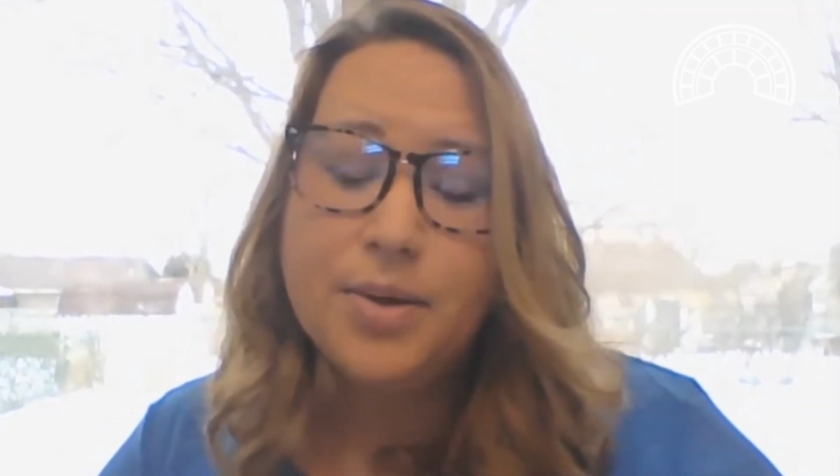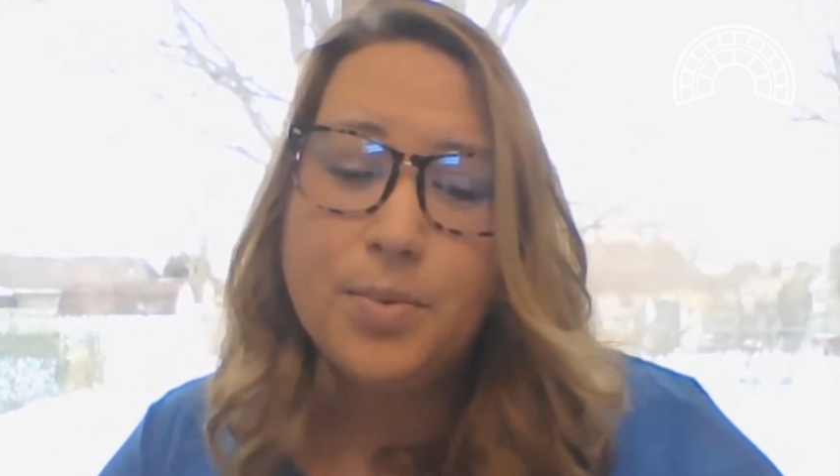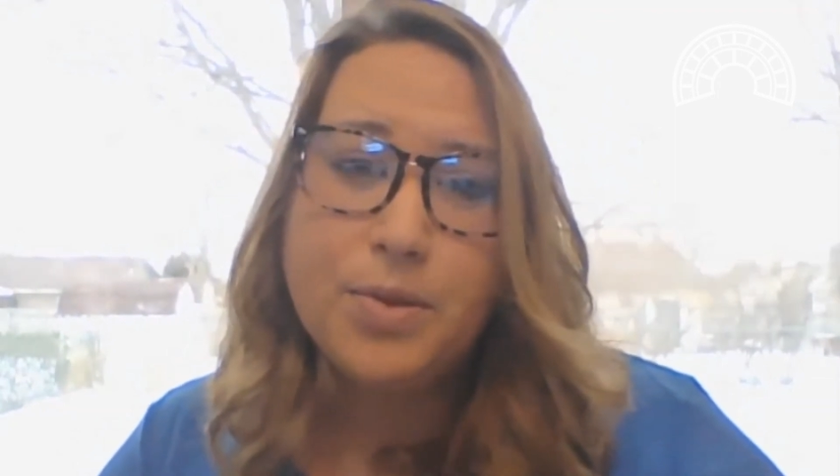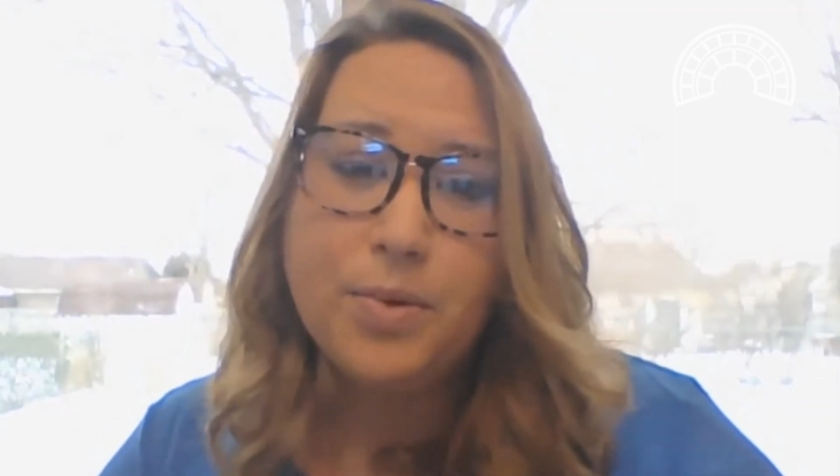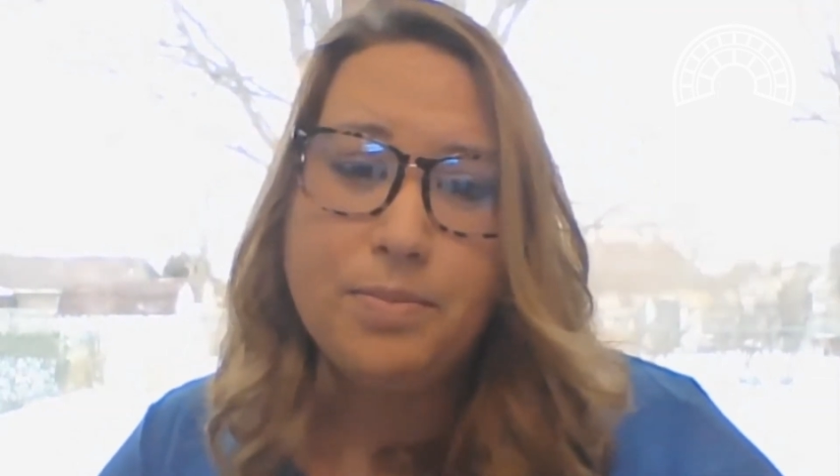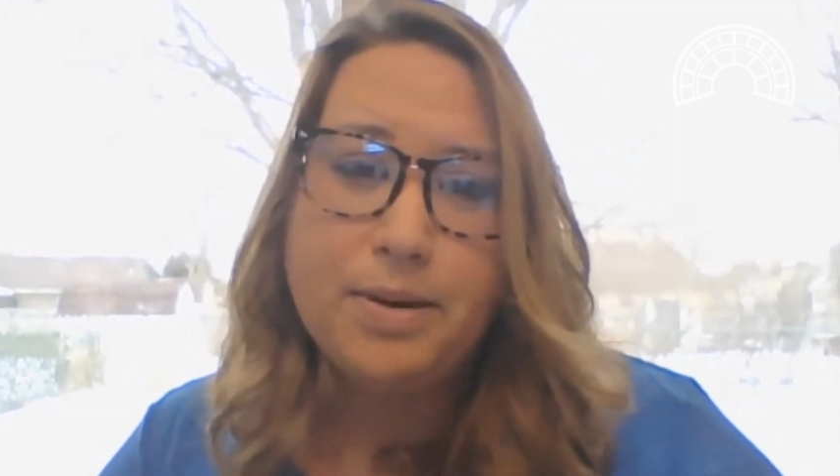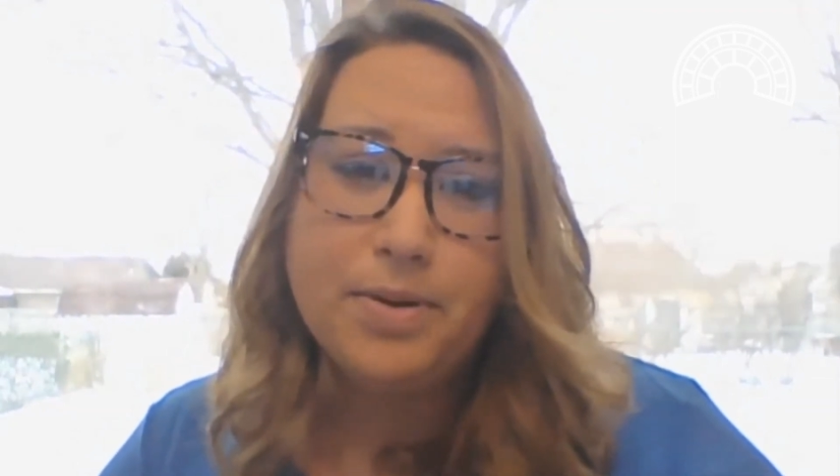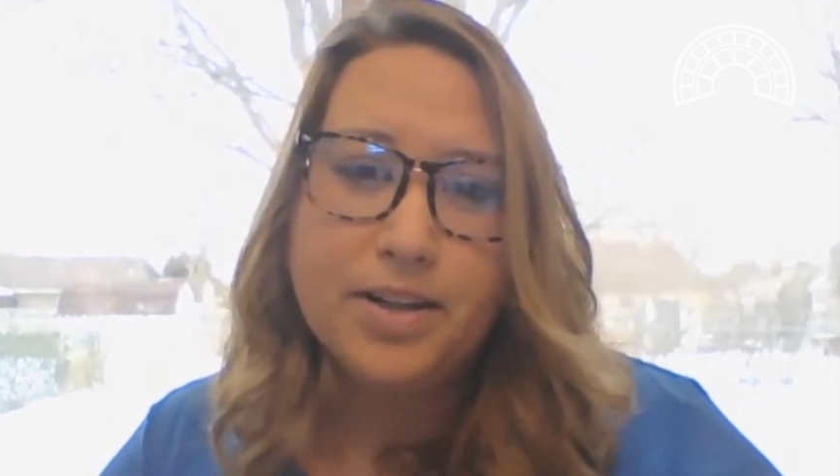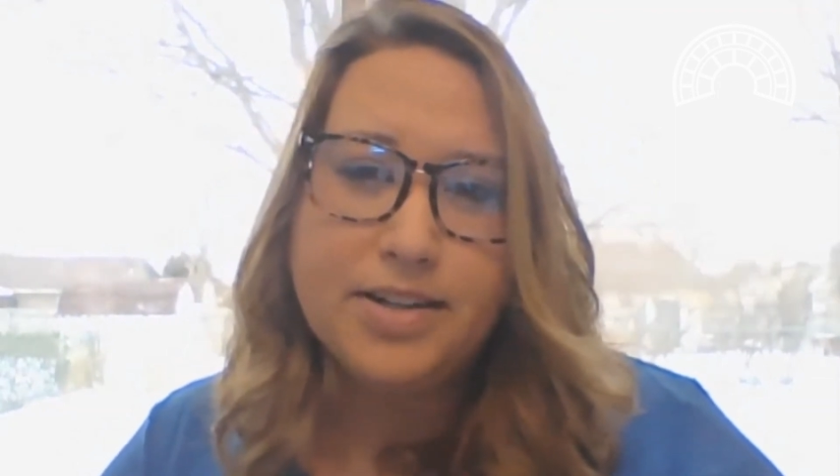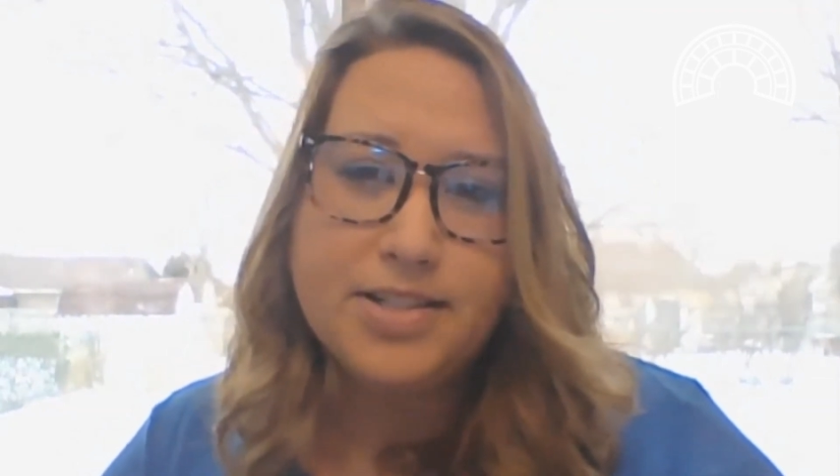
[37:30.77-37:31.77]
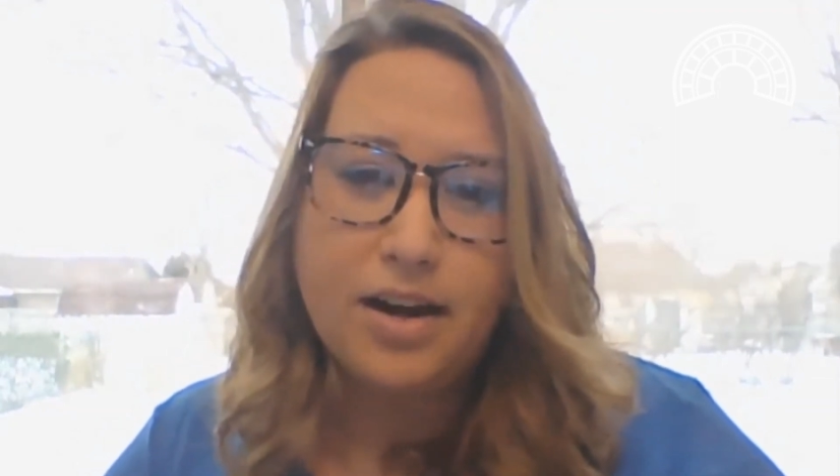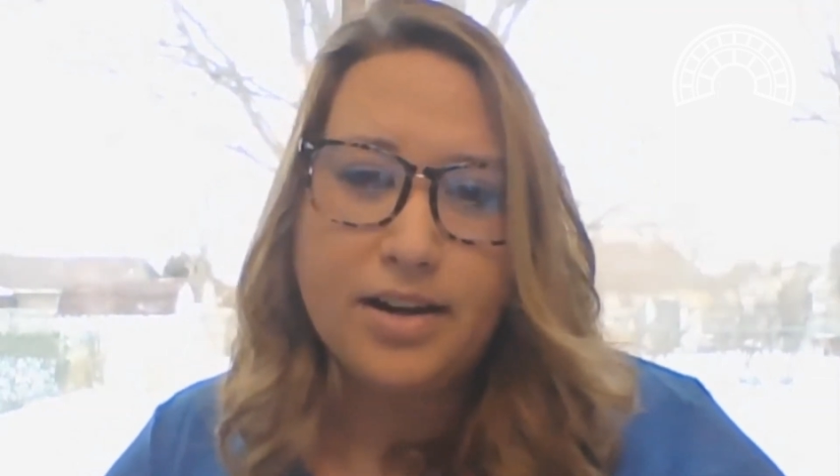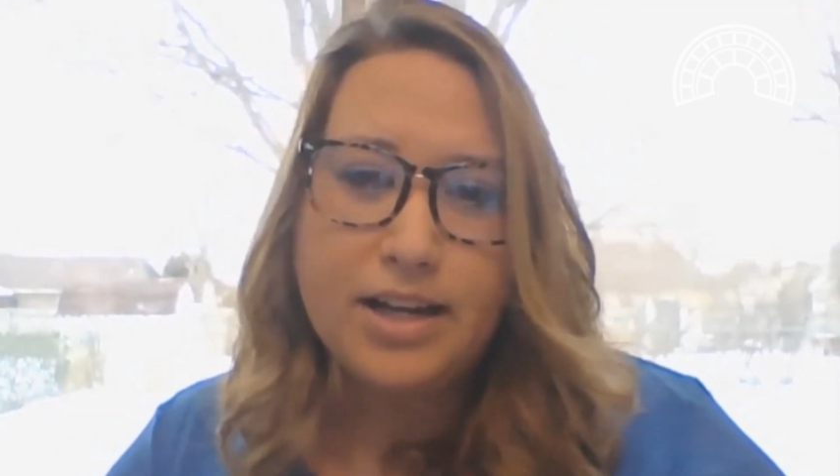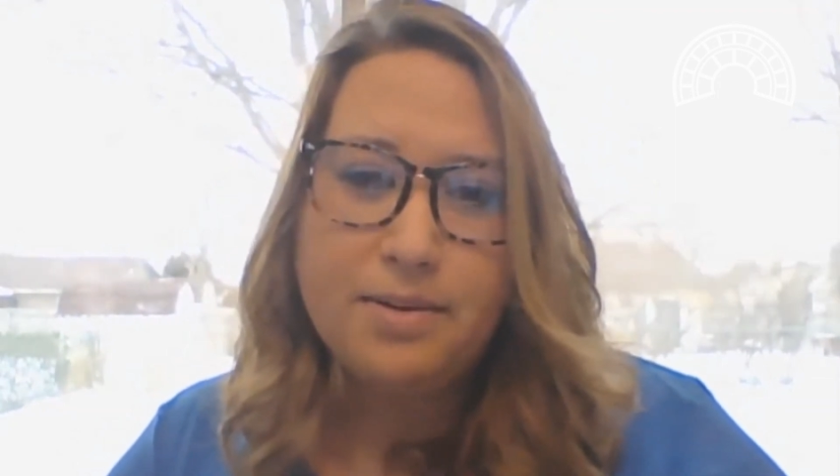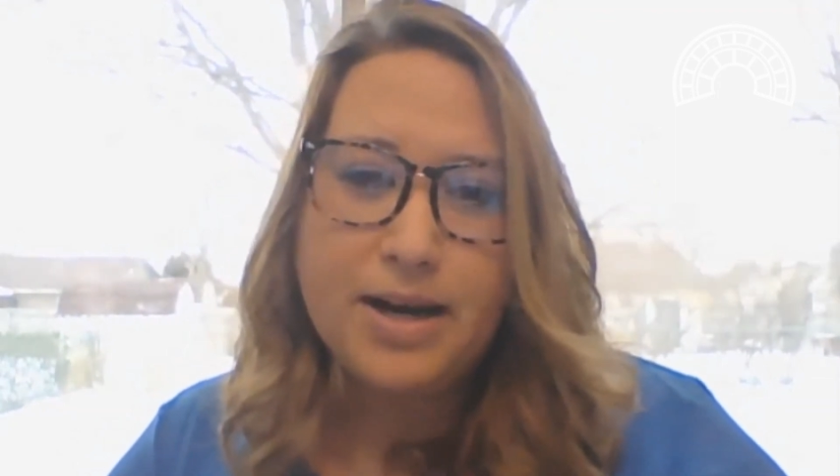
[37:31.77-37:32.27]
with what people are
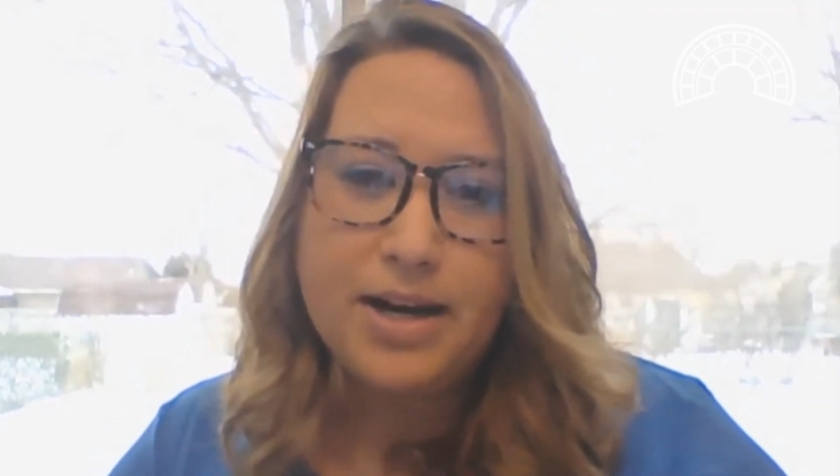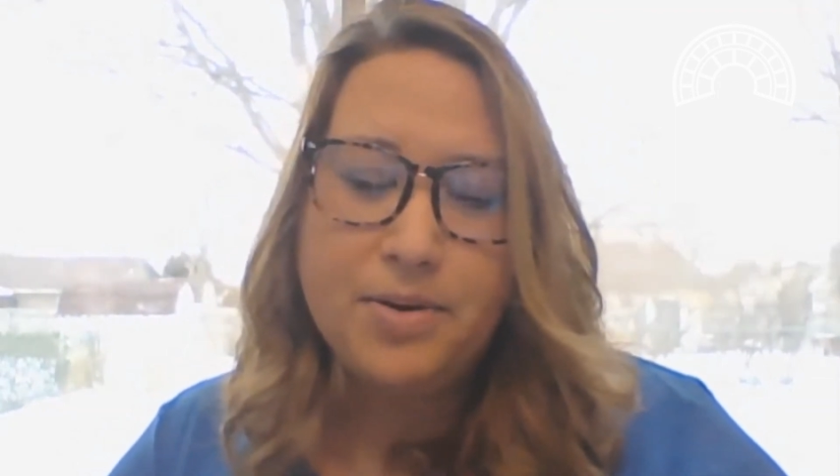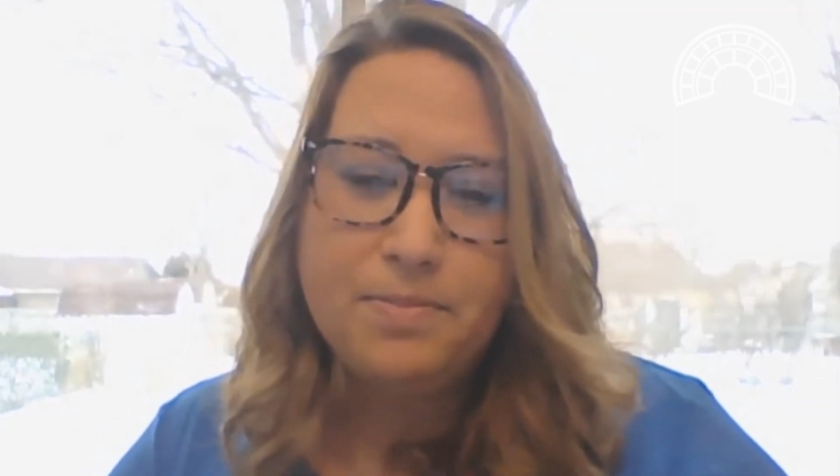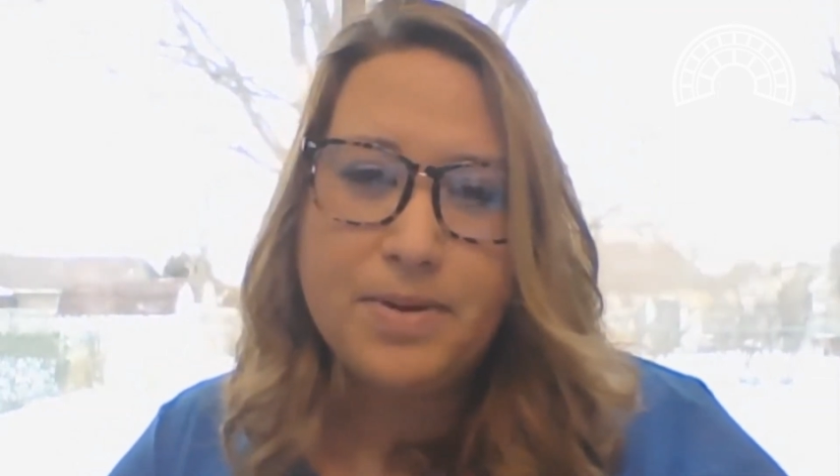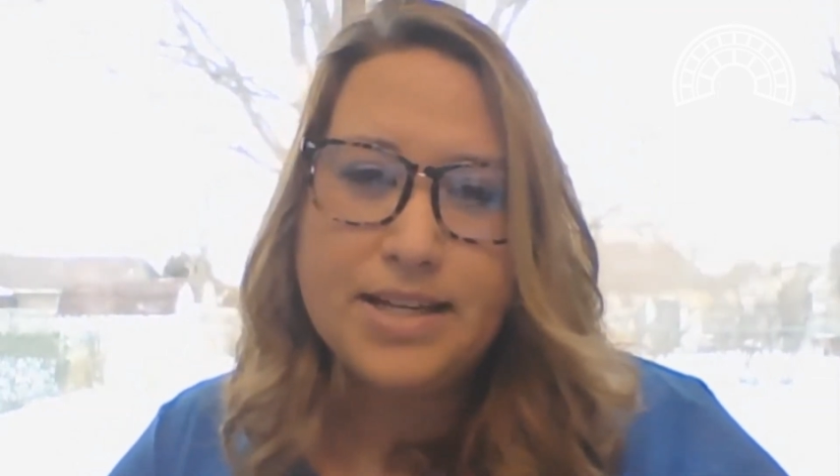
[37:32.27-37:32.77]
talking about.